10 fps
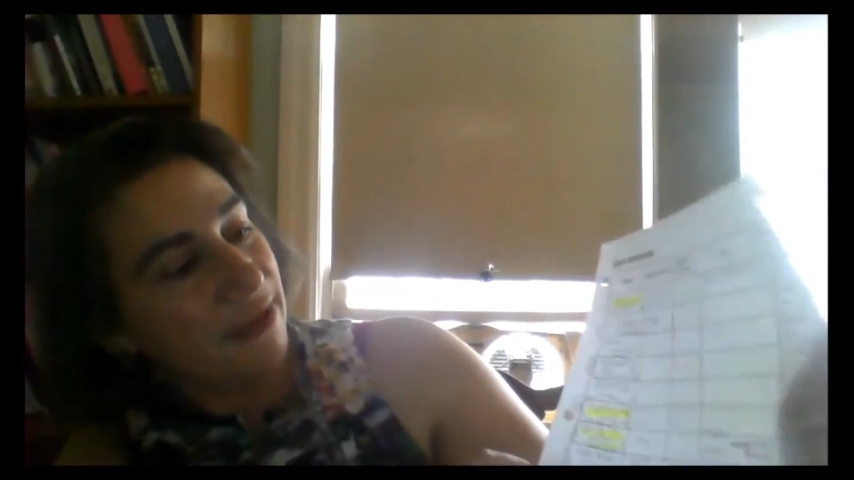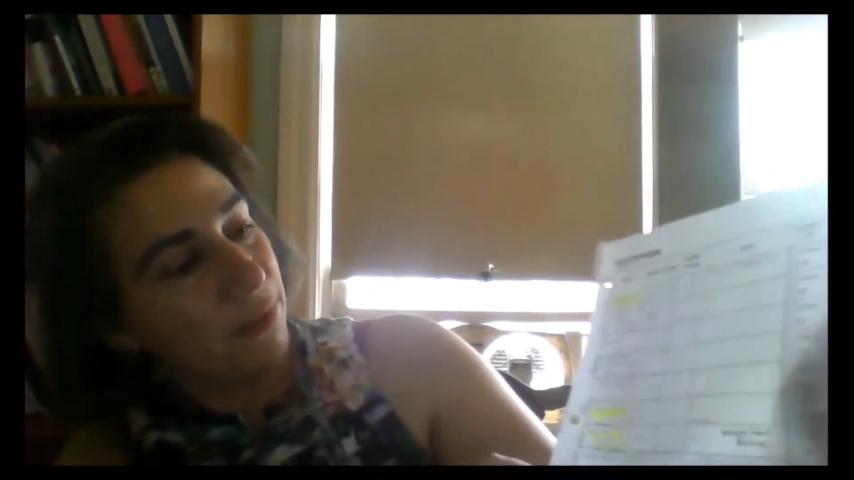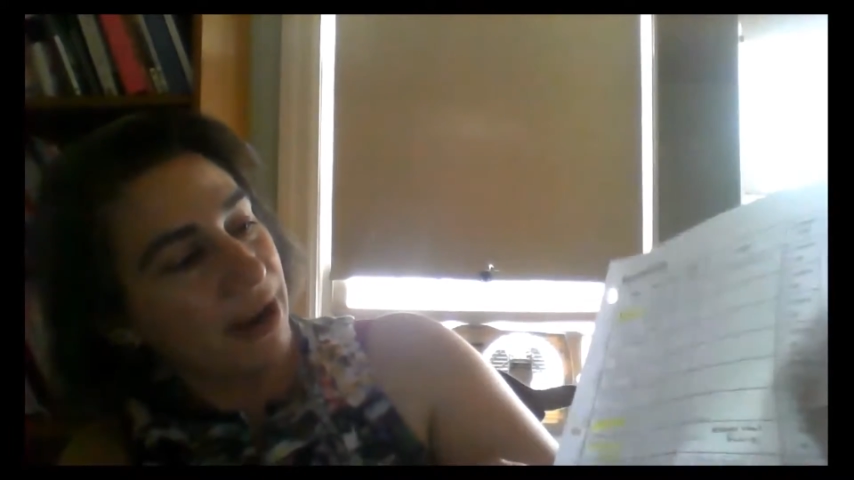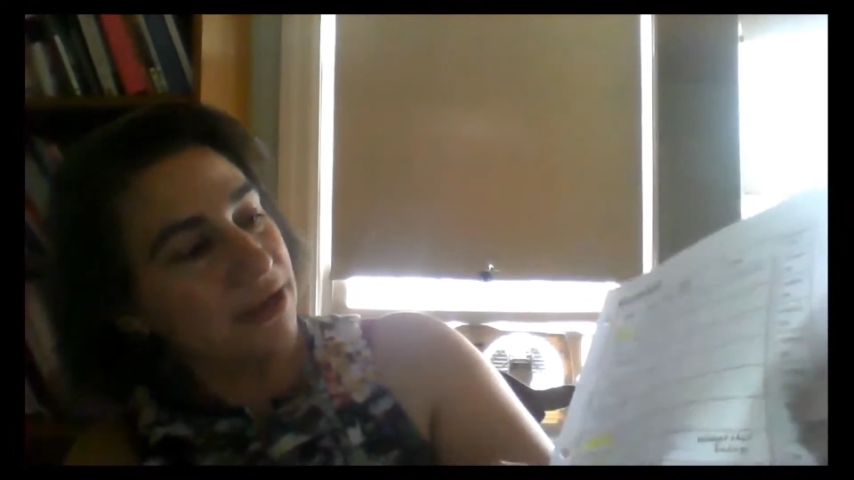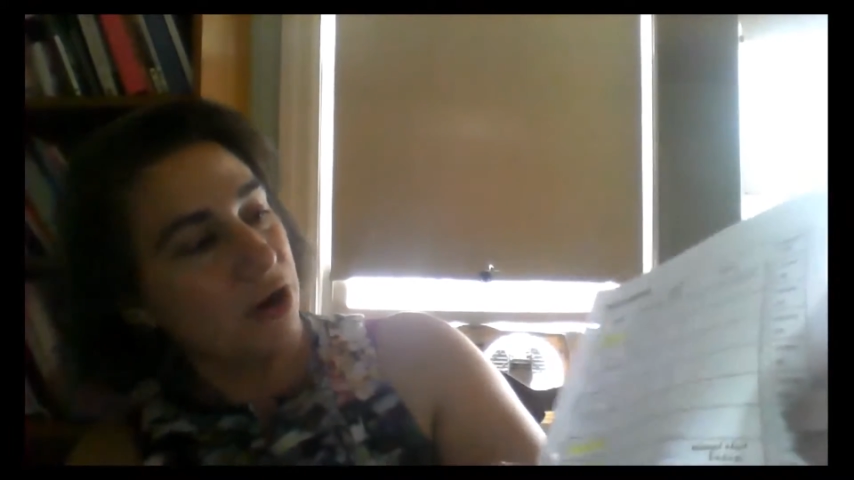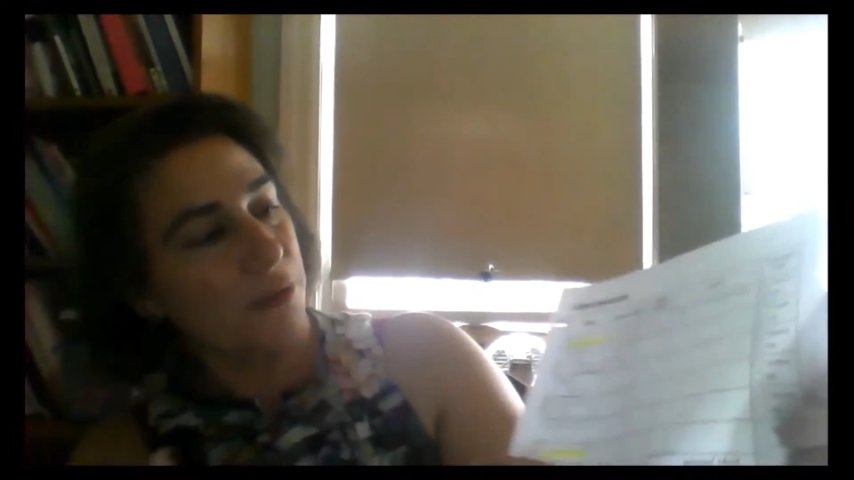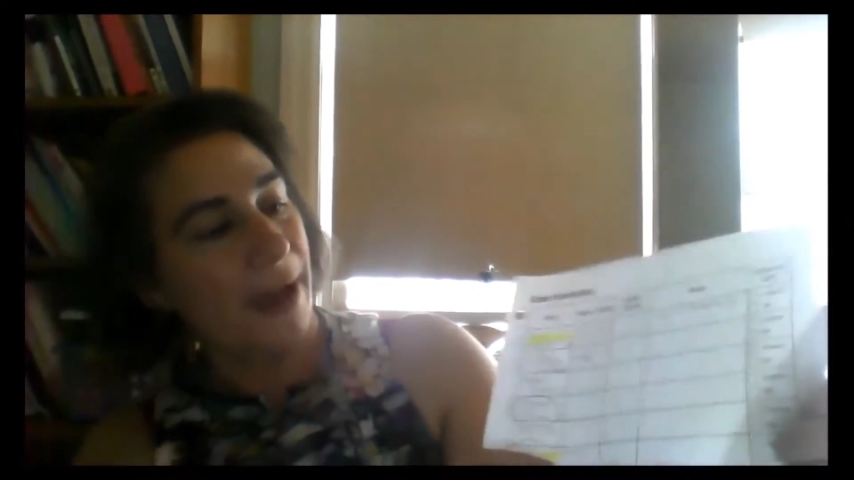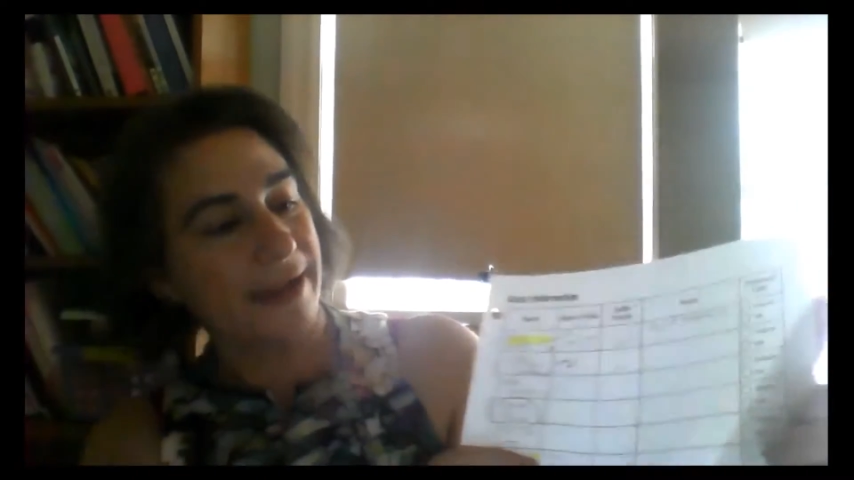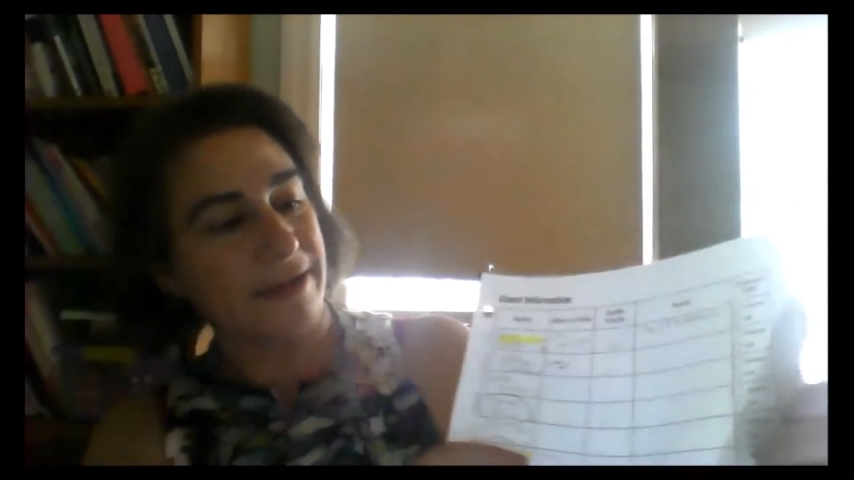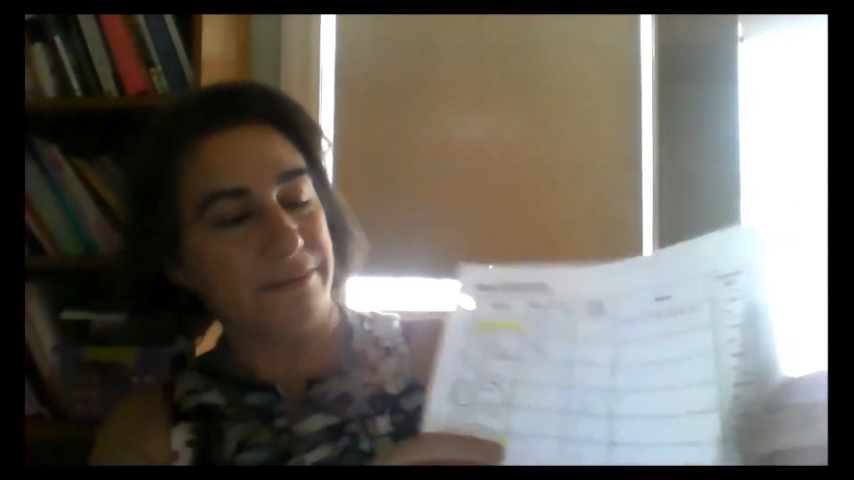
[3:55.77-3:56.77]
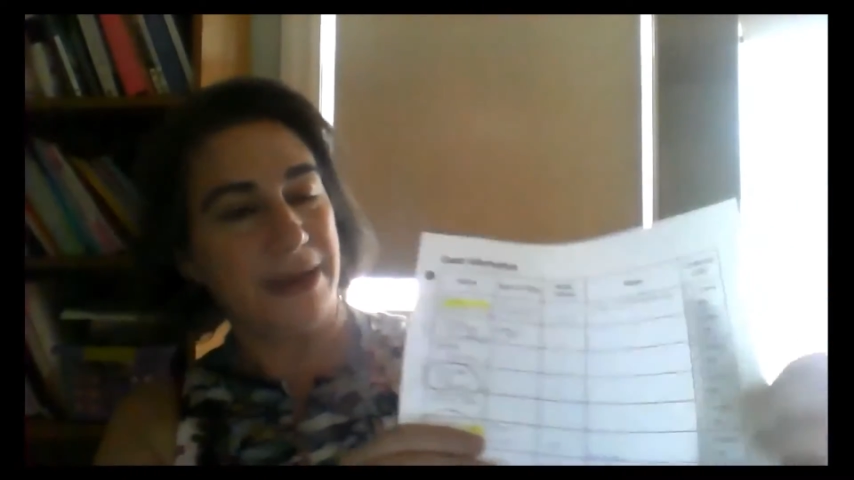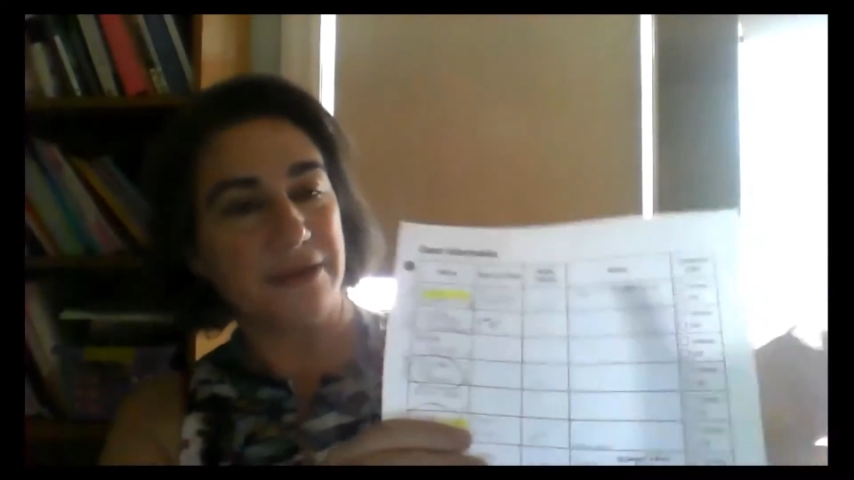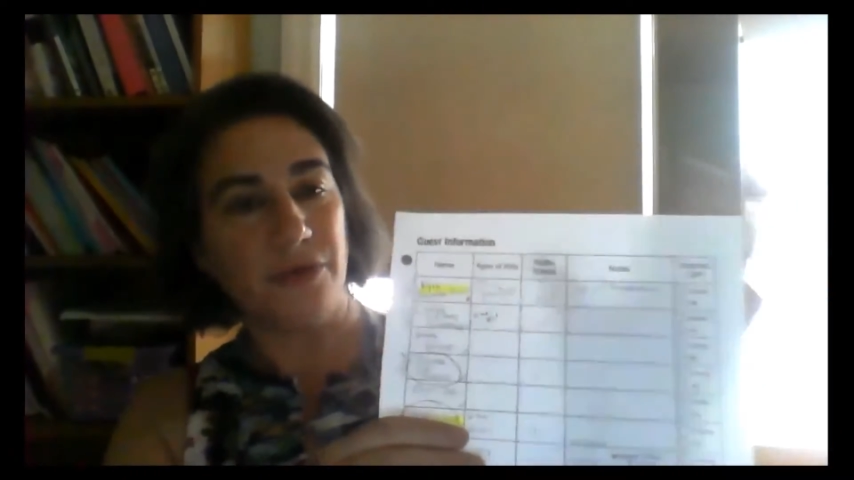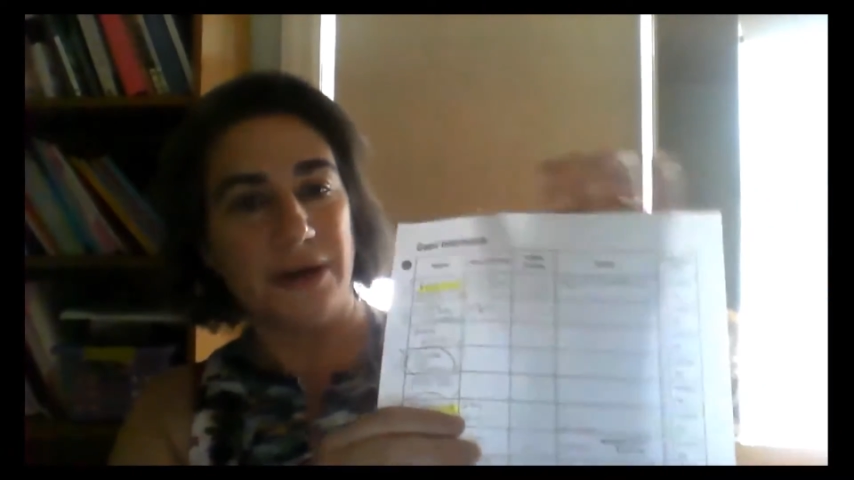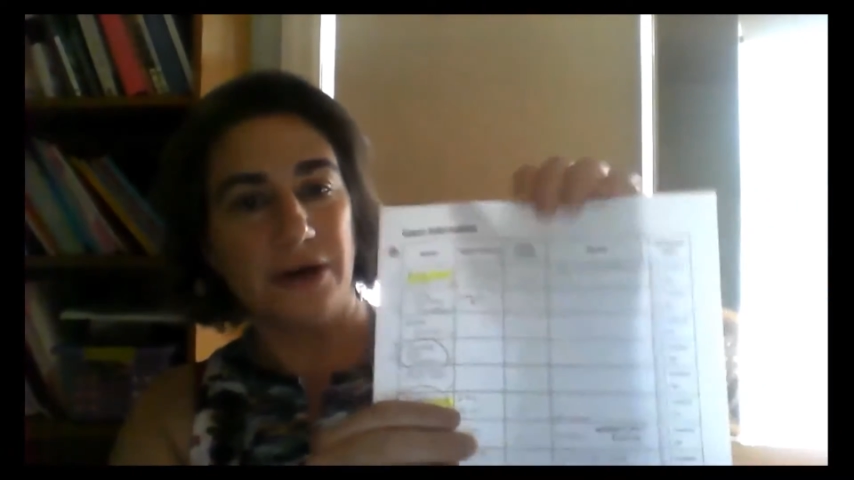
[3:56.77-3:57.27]
then when I go back and pick
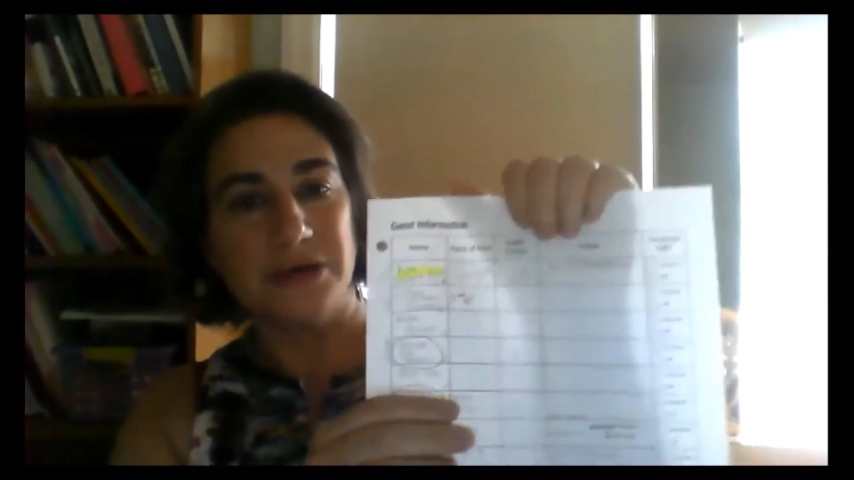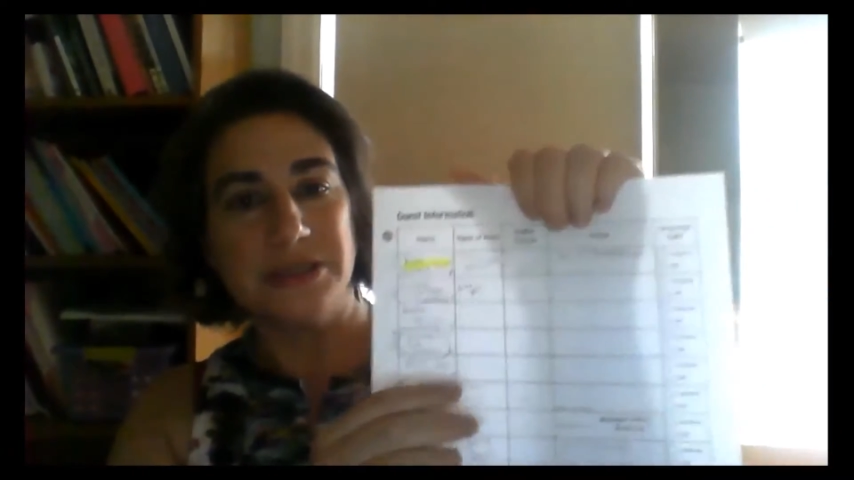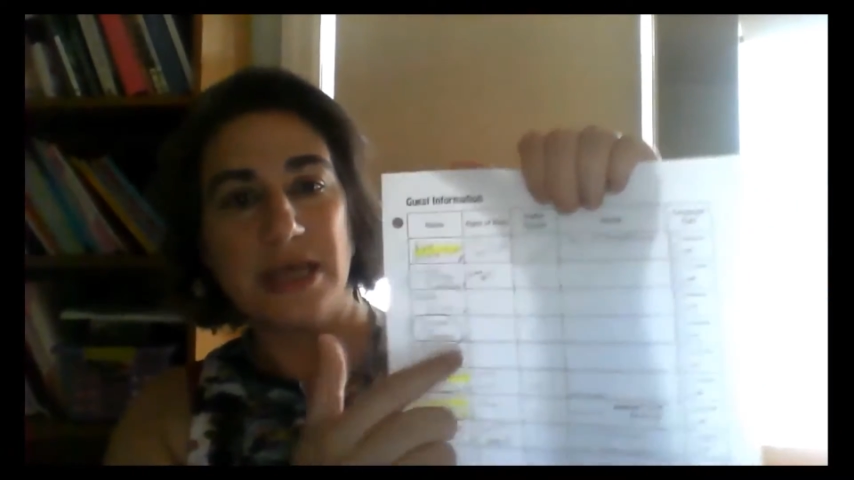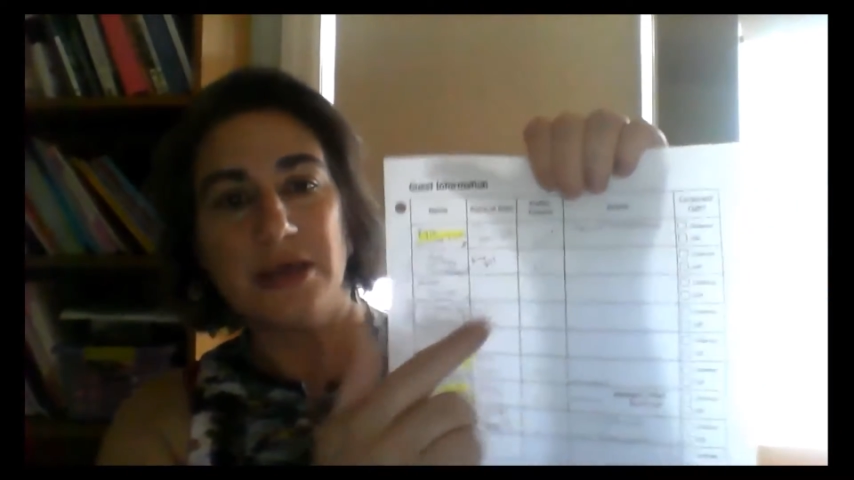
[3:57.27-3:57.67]
the winners,